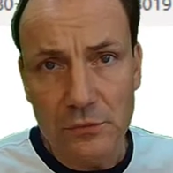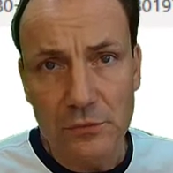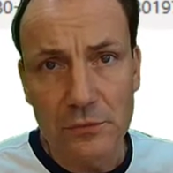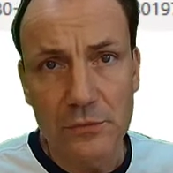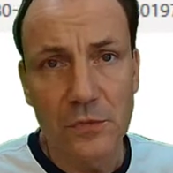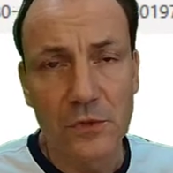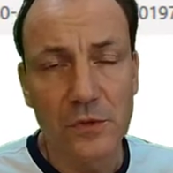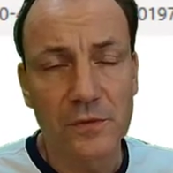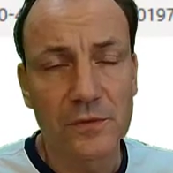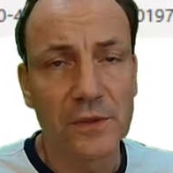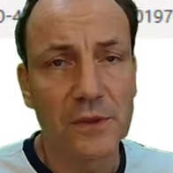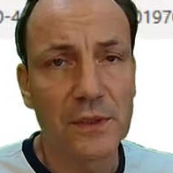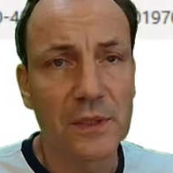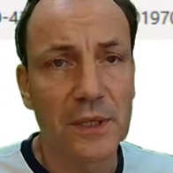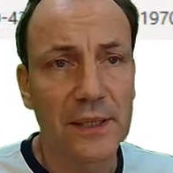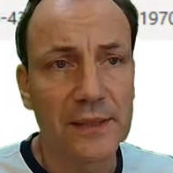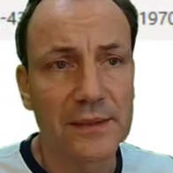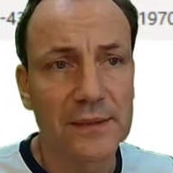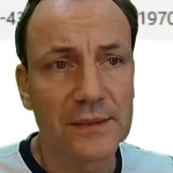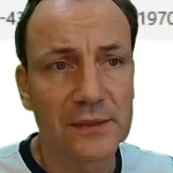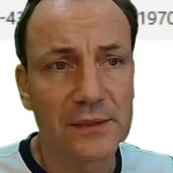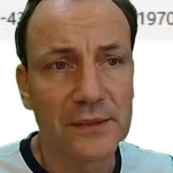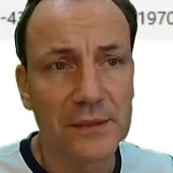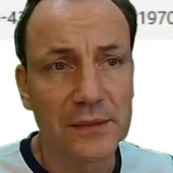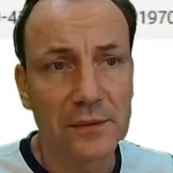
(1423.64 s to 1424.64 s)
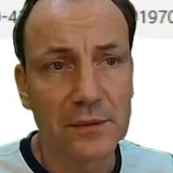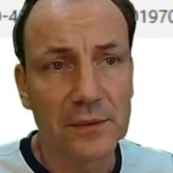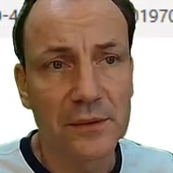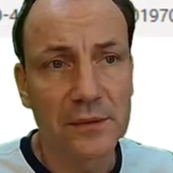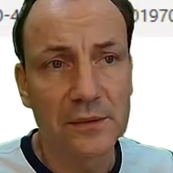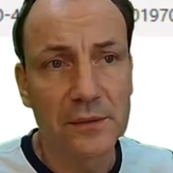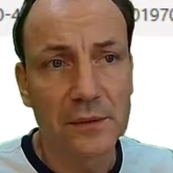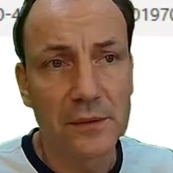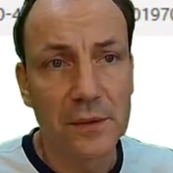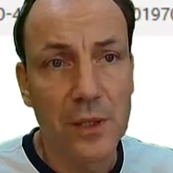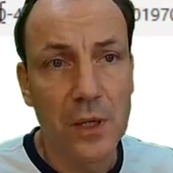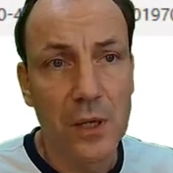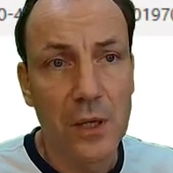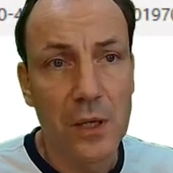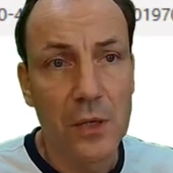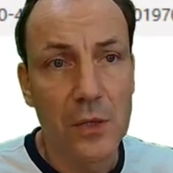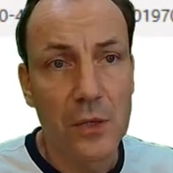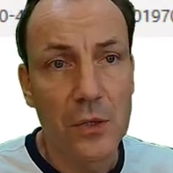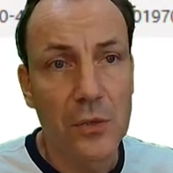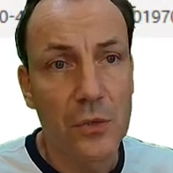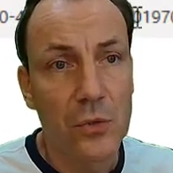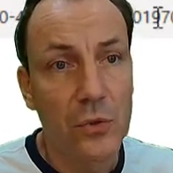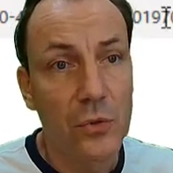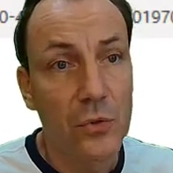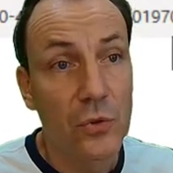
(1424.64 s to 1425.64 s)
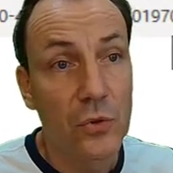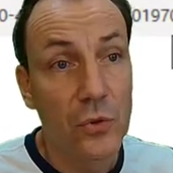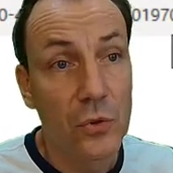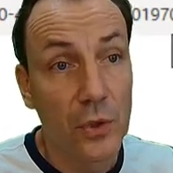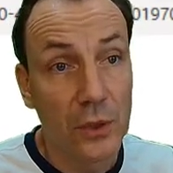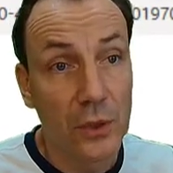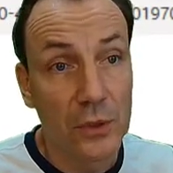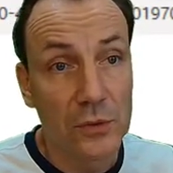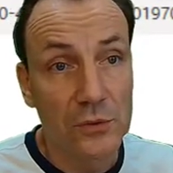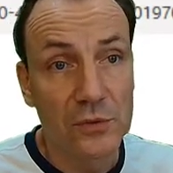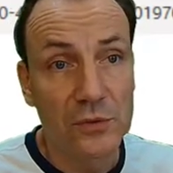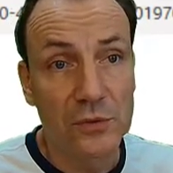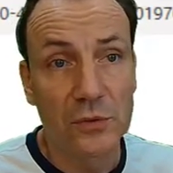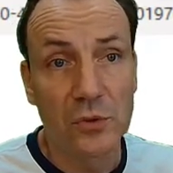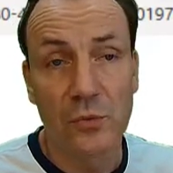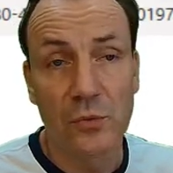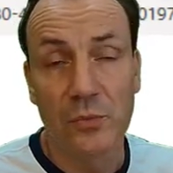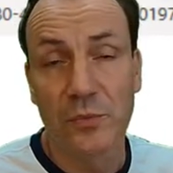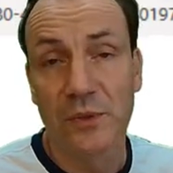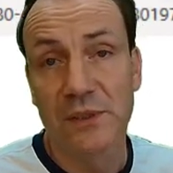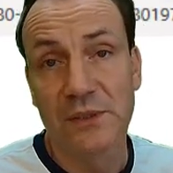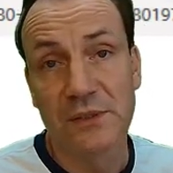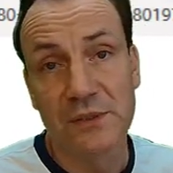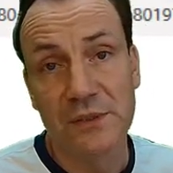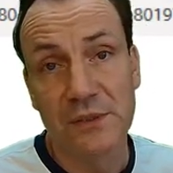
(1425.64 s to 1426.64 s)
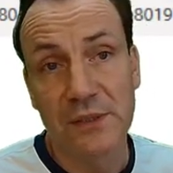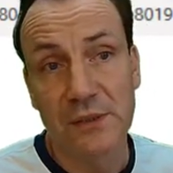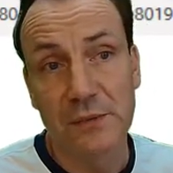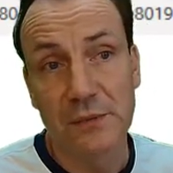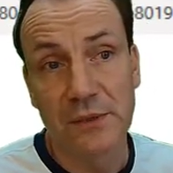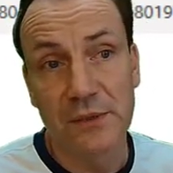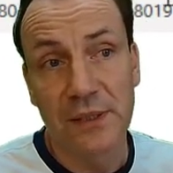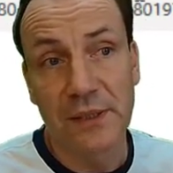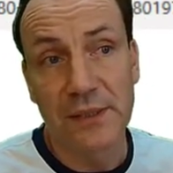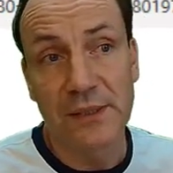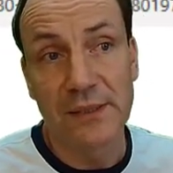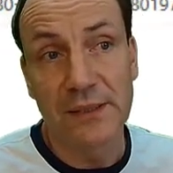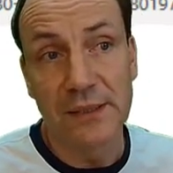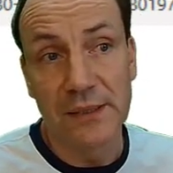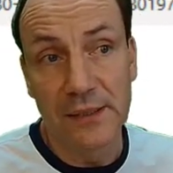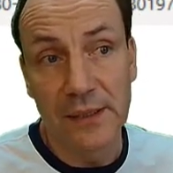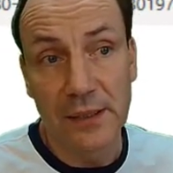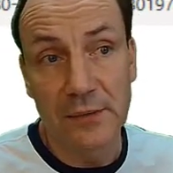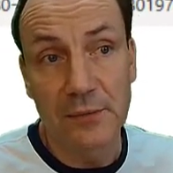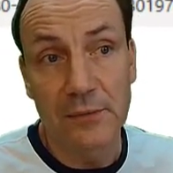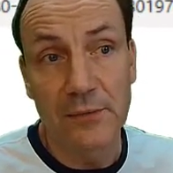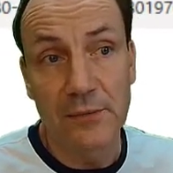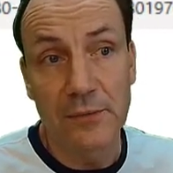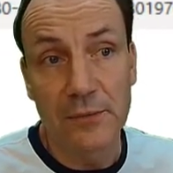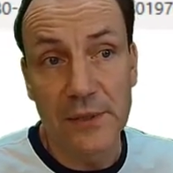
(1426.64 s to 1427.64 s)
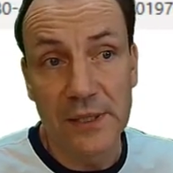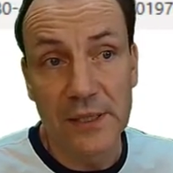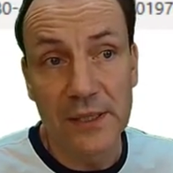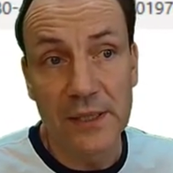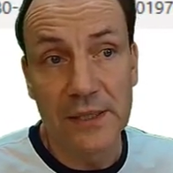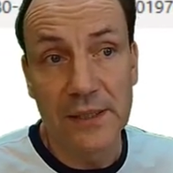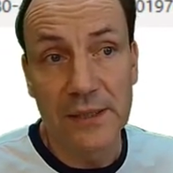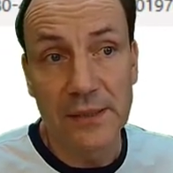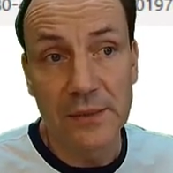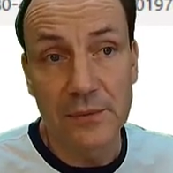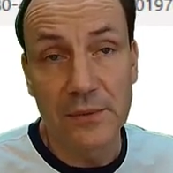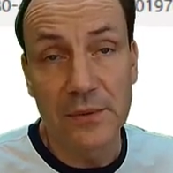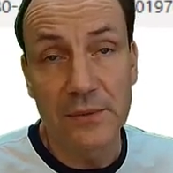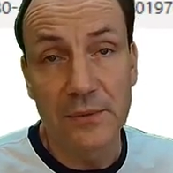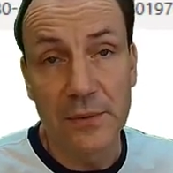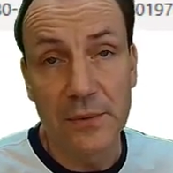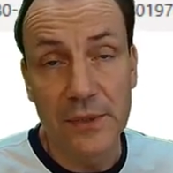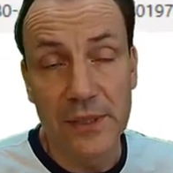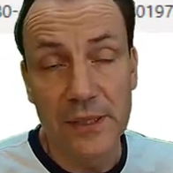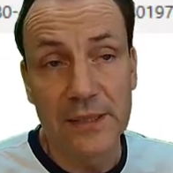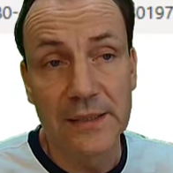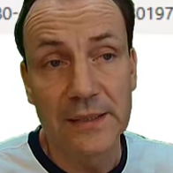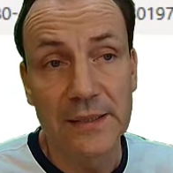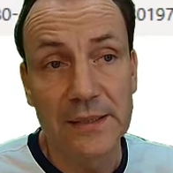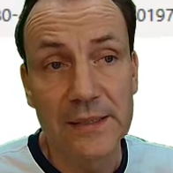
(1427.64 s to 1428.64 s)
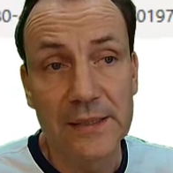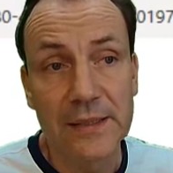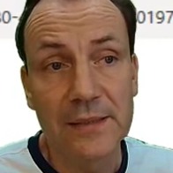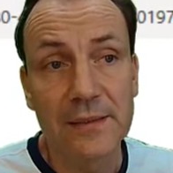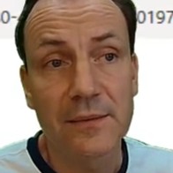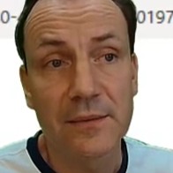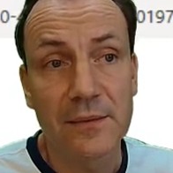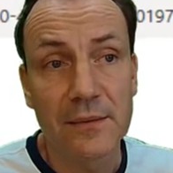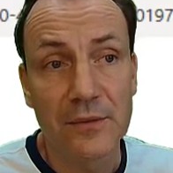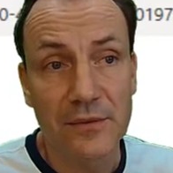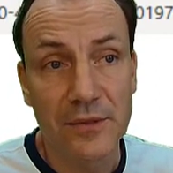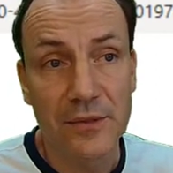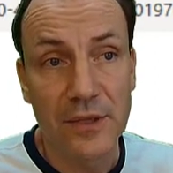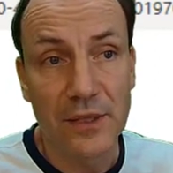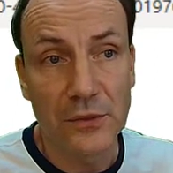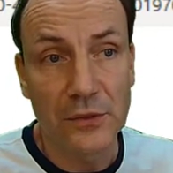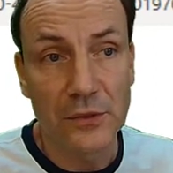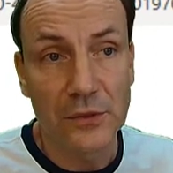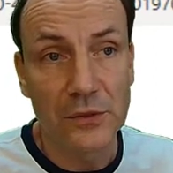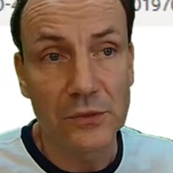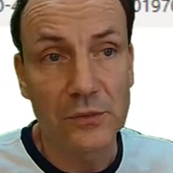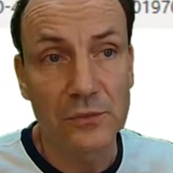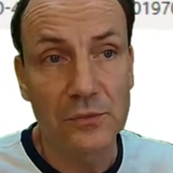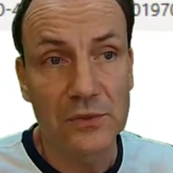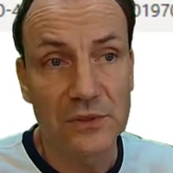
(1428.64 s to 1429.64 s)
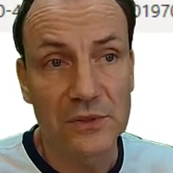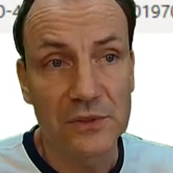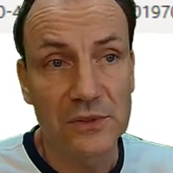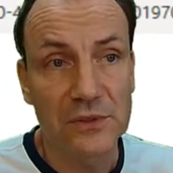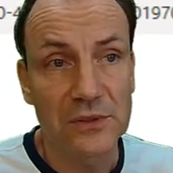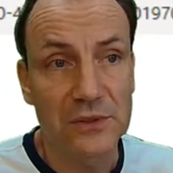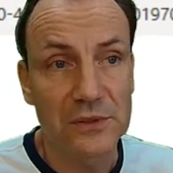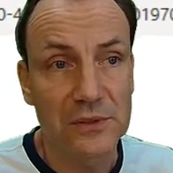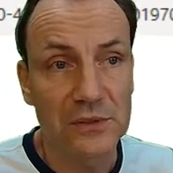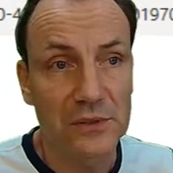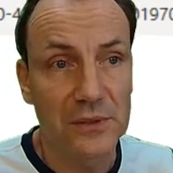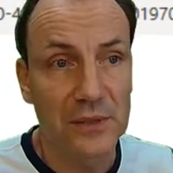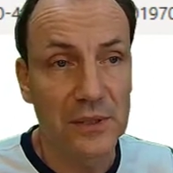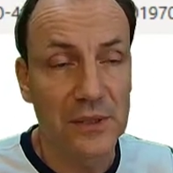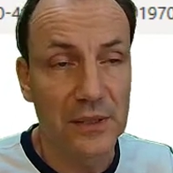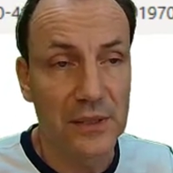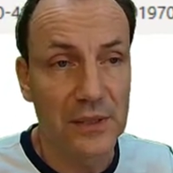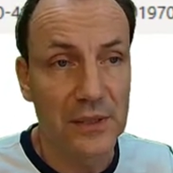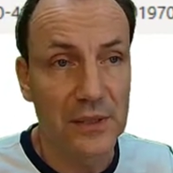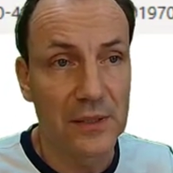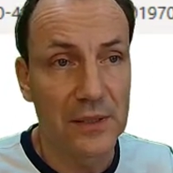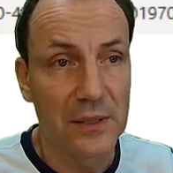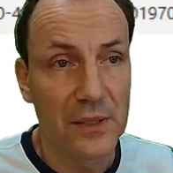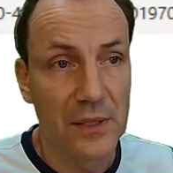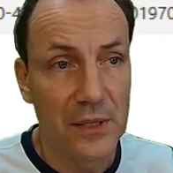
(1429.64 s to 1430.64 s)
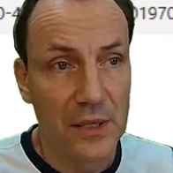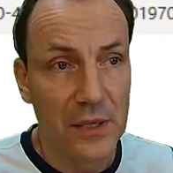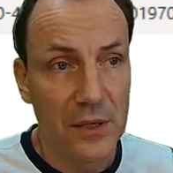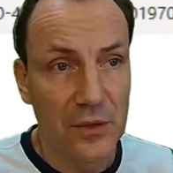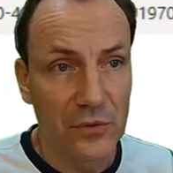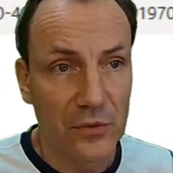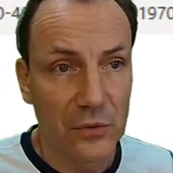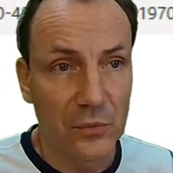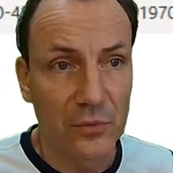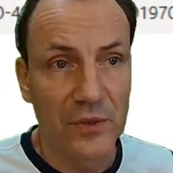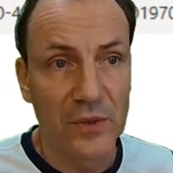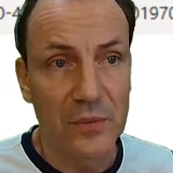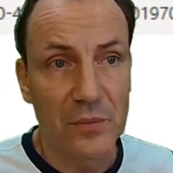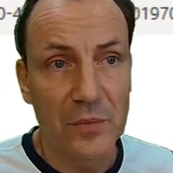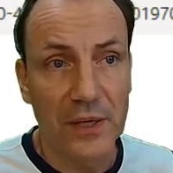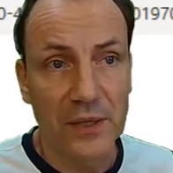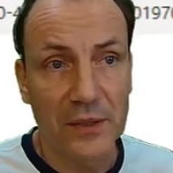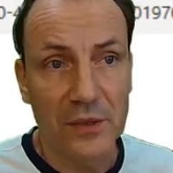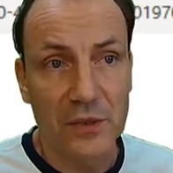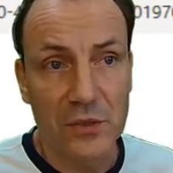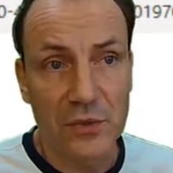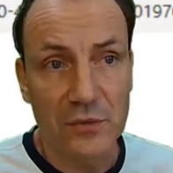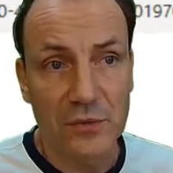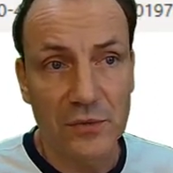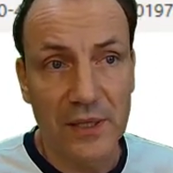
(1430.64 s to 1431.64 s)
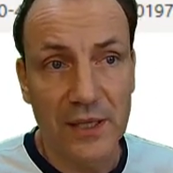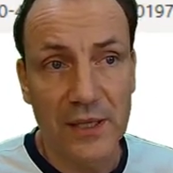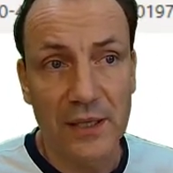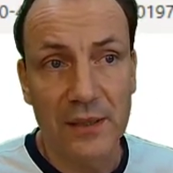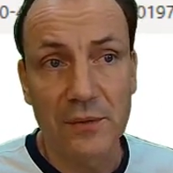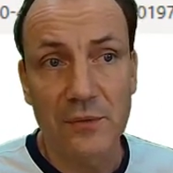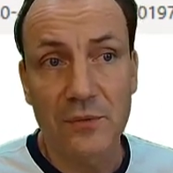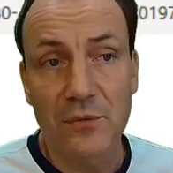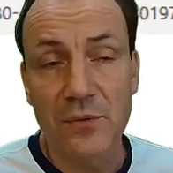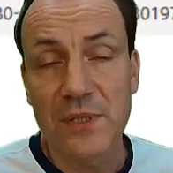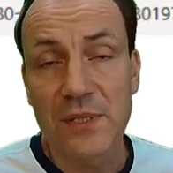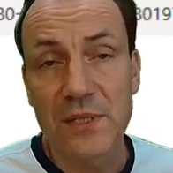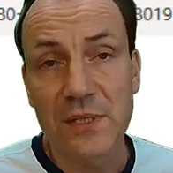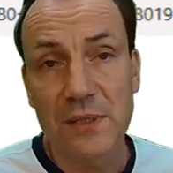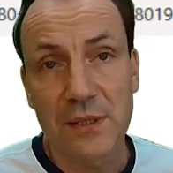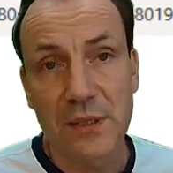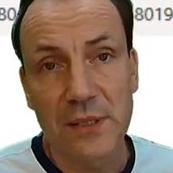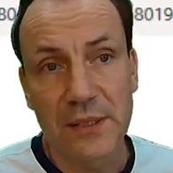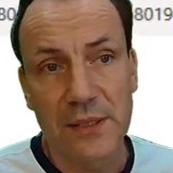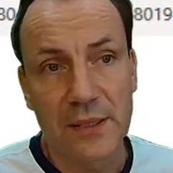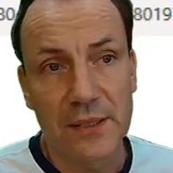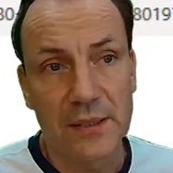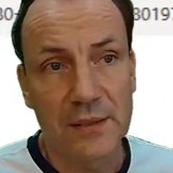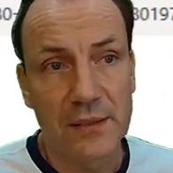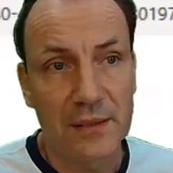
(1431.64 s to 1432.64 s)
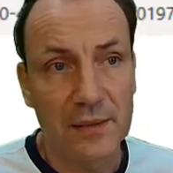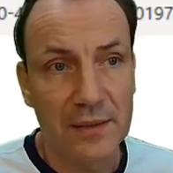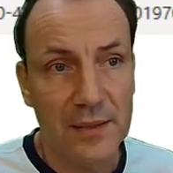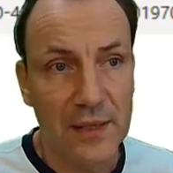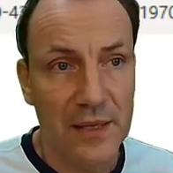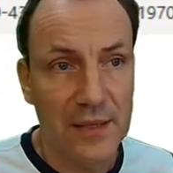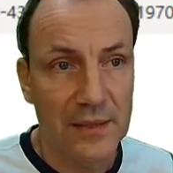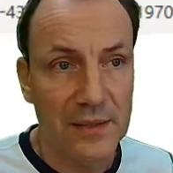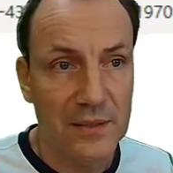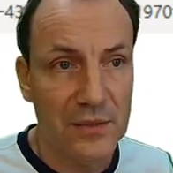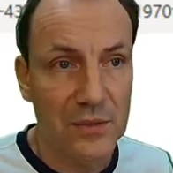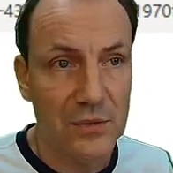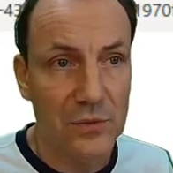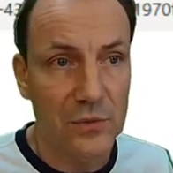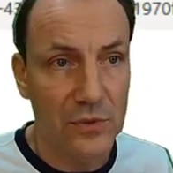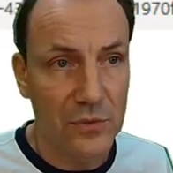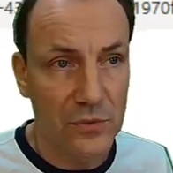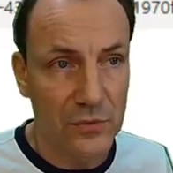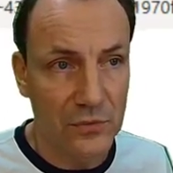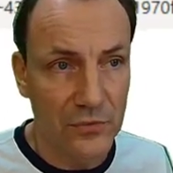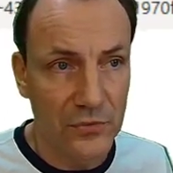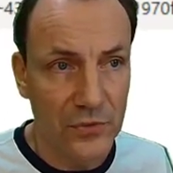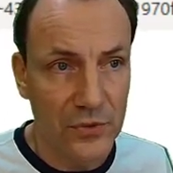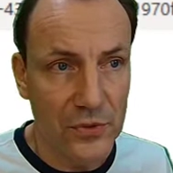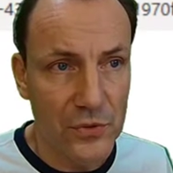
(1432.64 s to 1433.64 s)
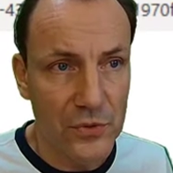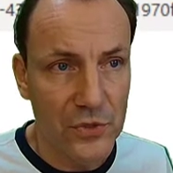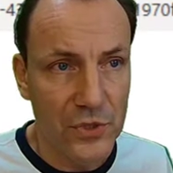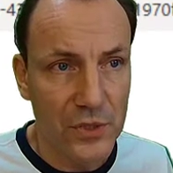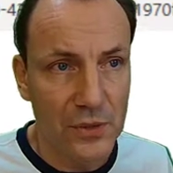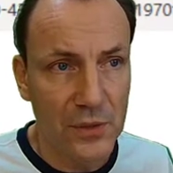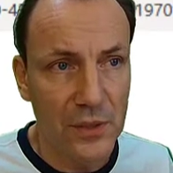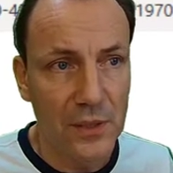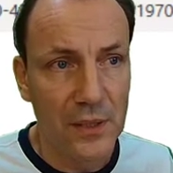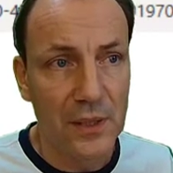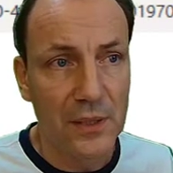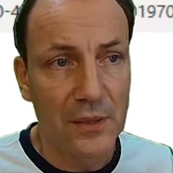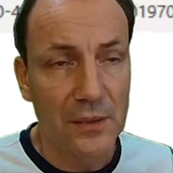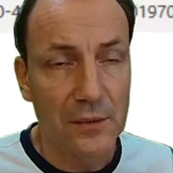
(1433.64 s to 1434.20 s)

of the client secret. Don't copy the secret ID. We really need the value. This is something Microsoft added recently, and it adds to the confusion.